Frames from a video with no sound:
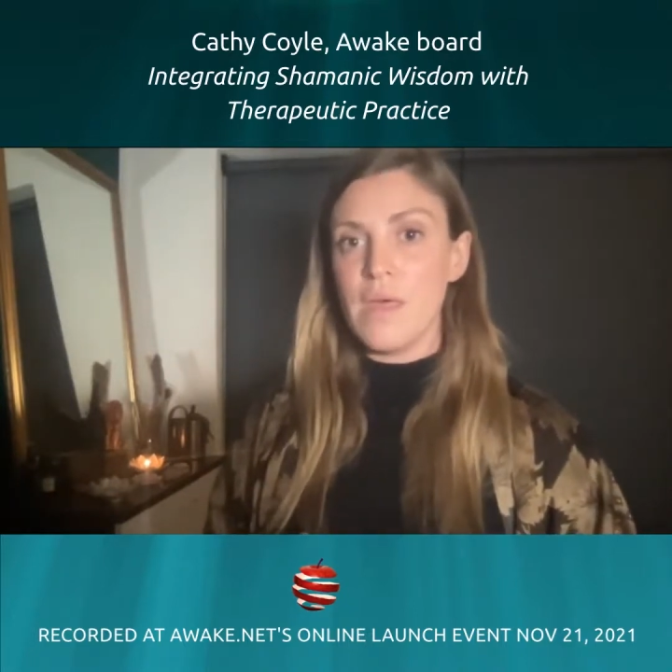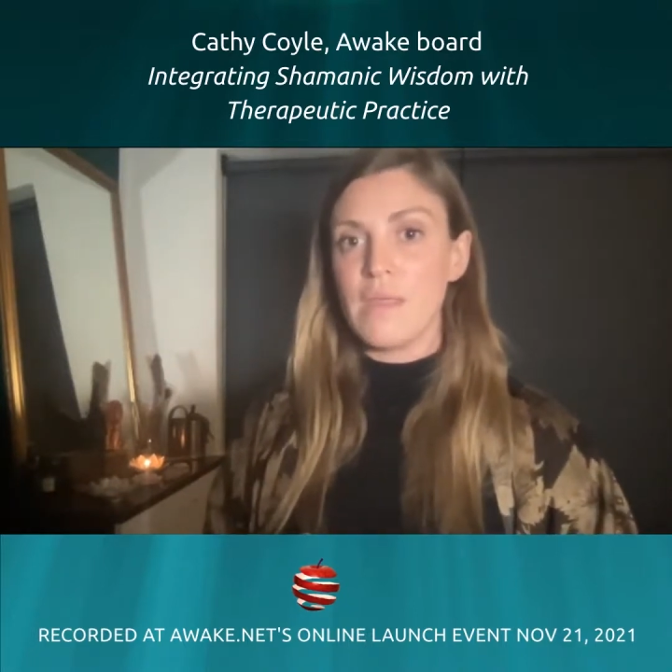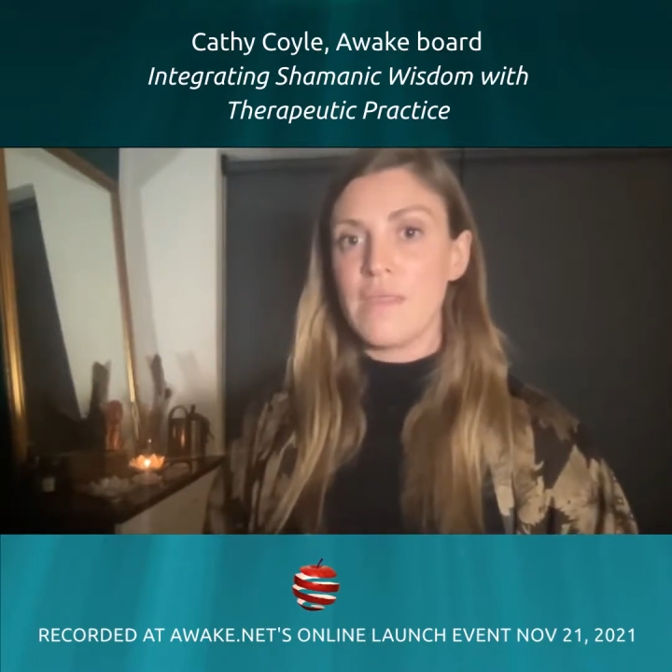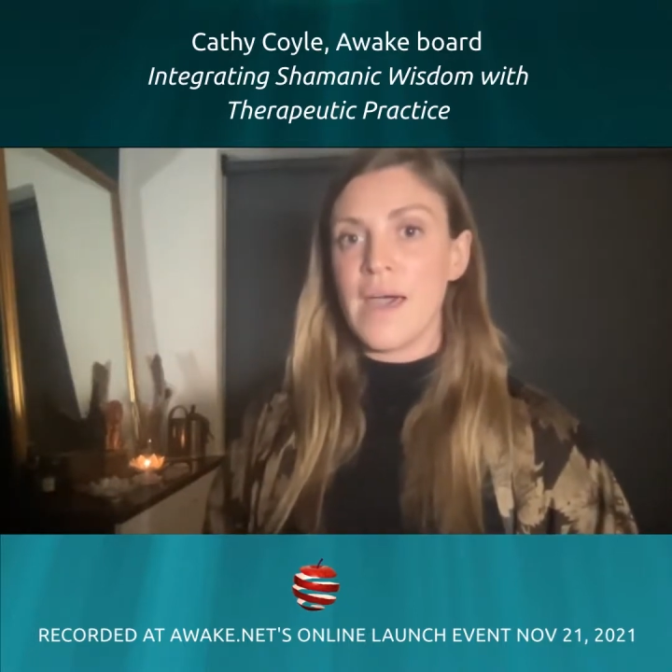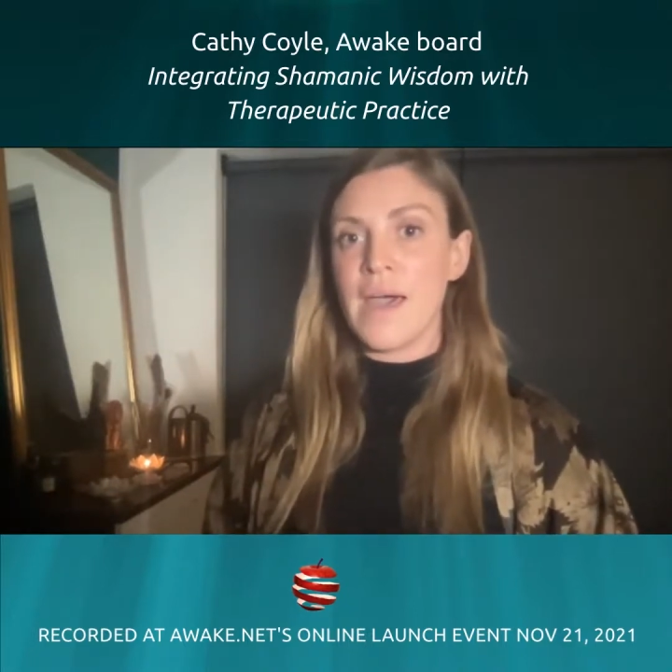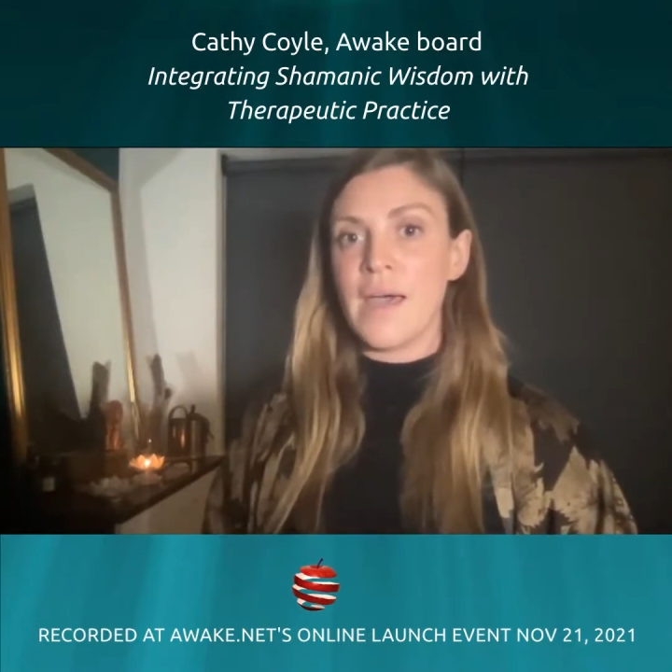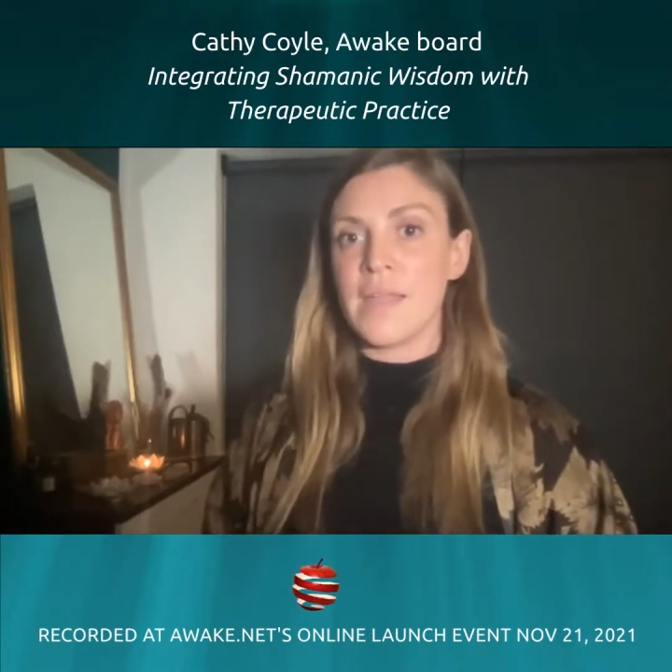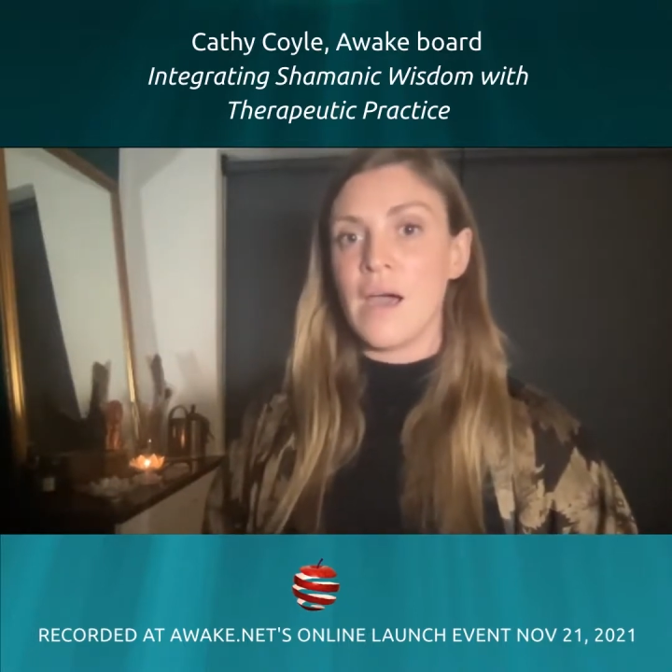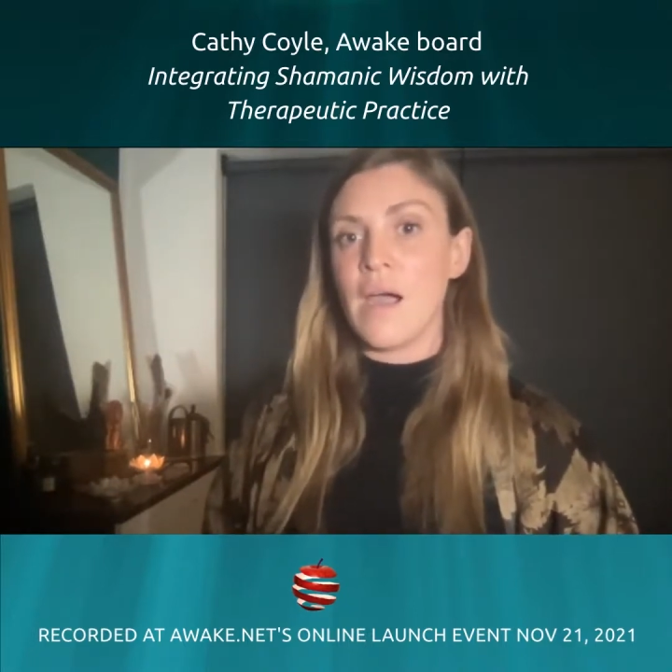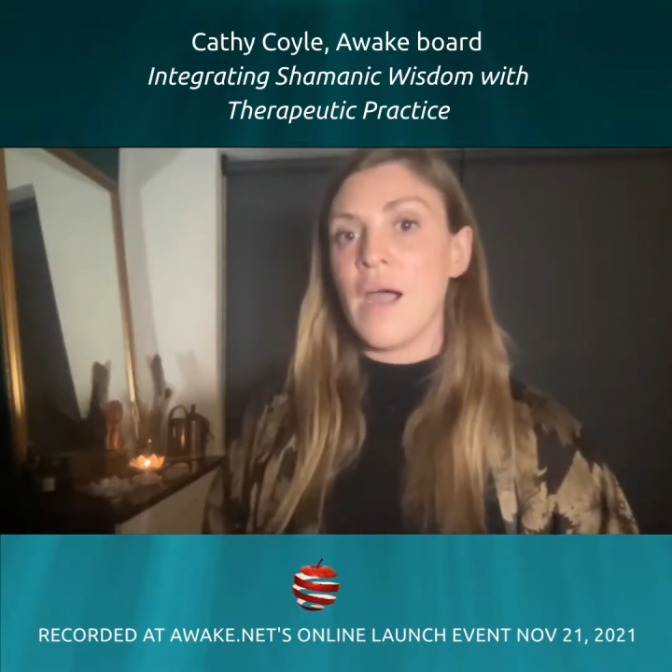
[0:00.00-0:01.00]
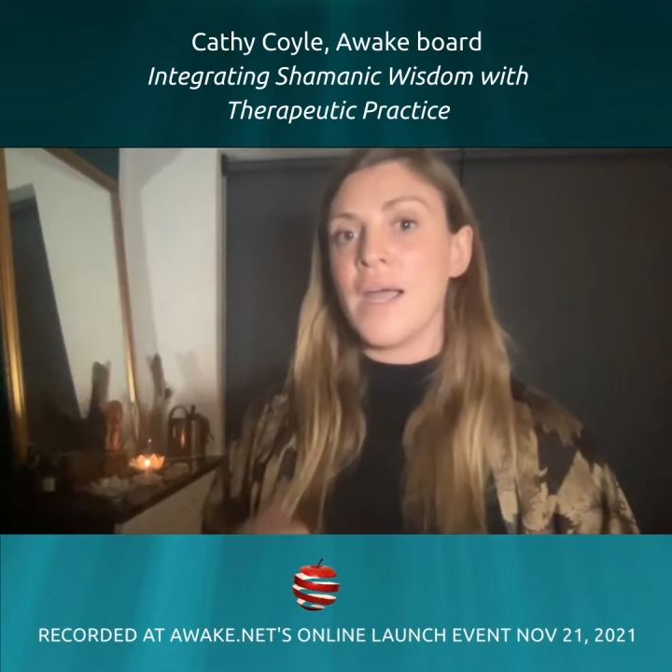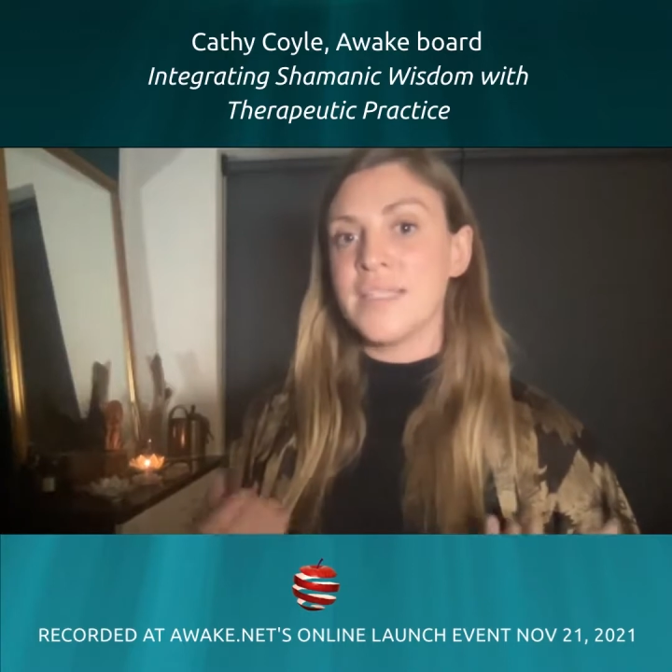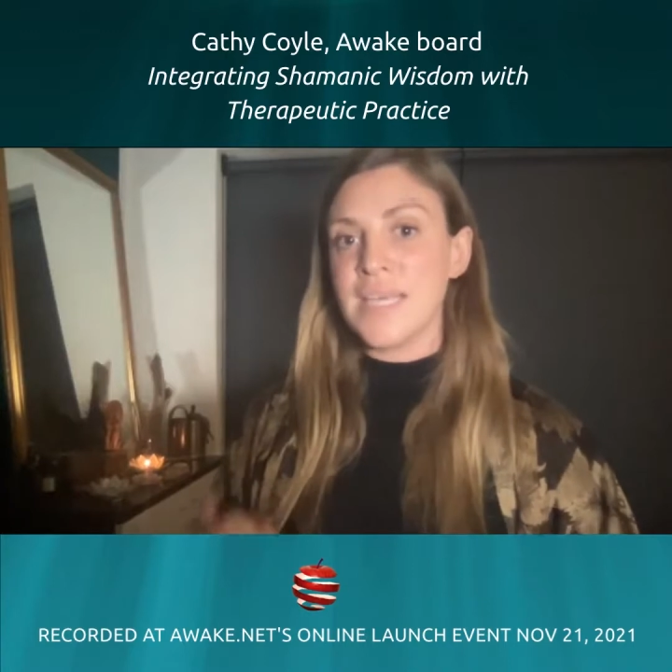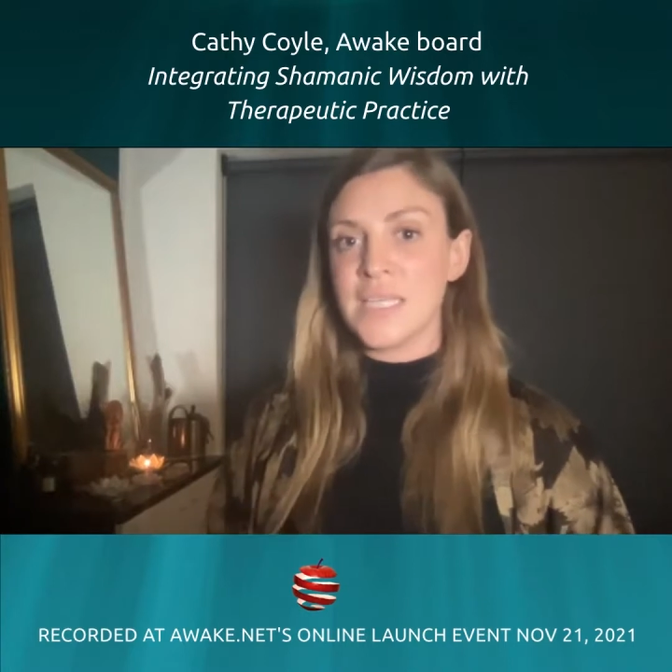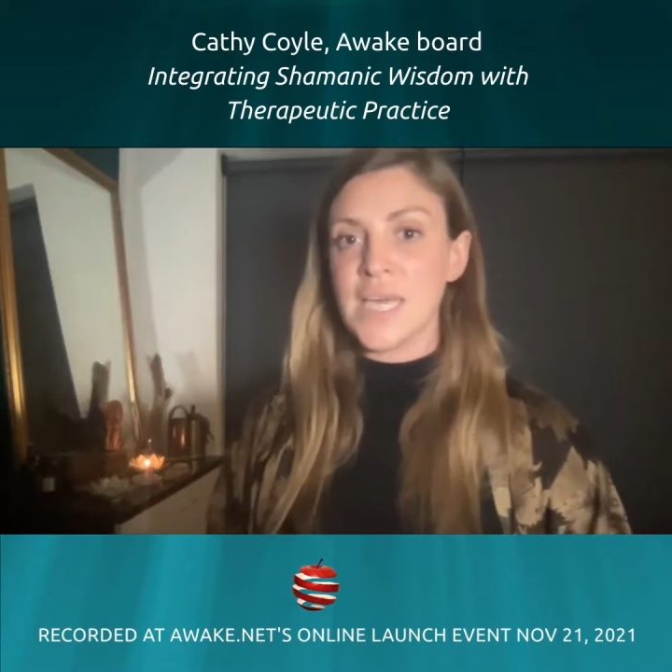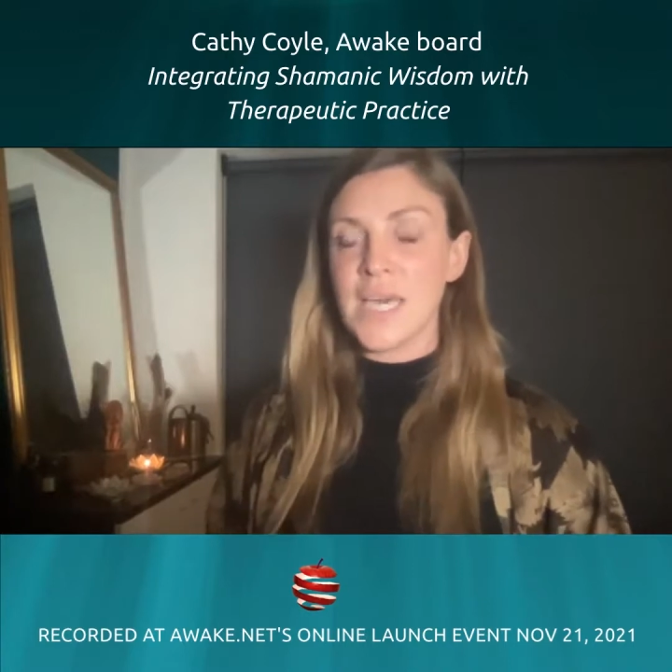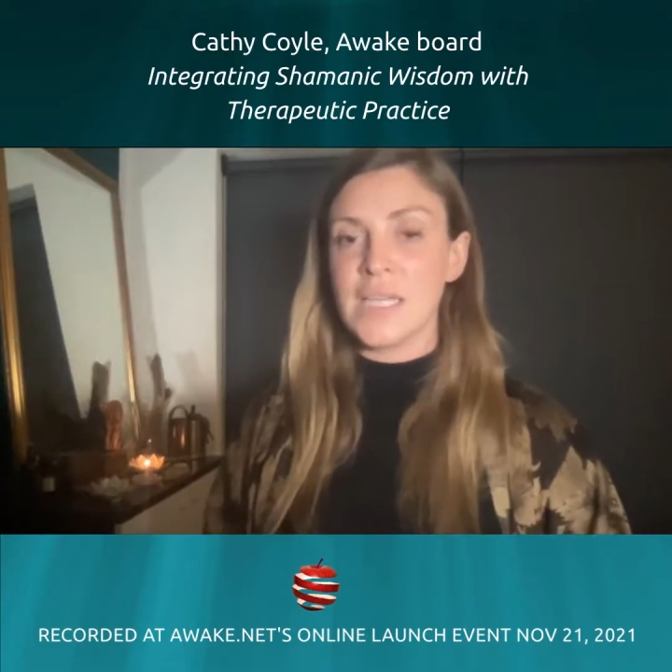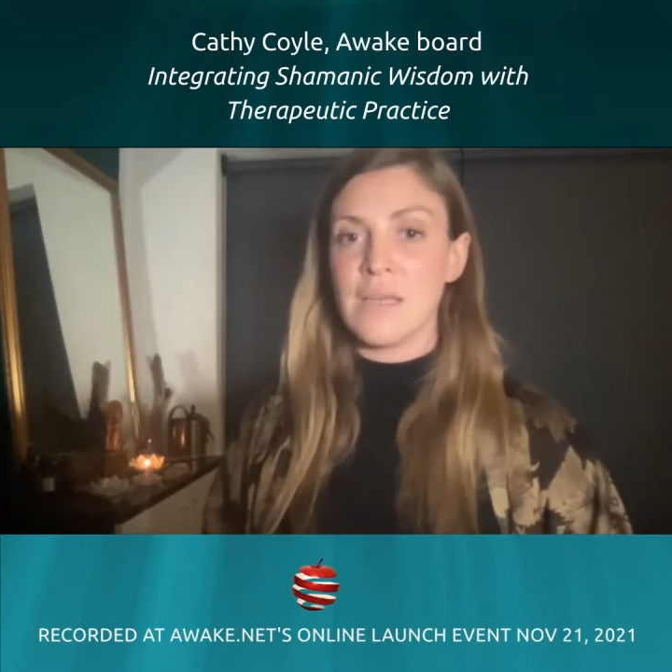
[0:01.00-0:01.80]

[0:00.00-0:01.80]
that are dedicating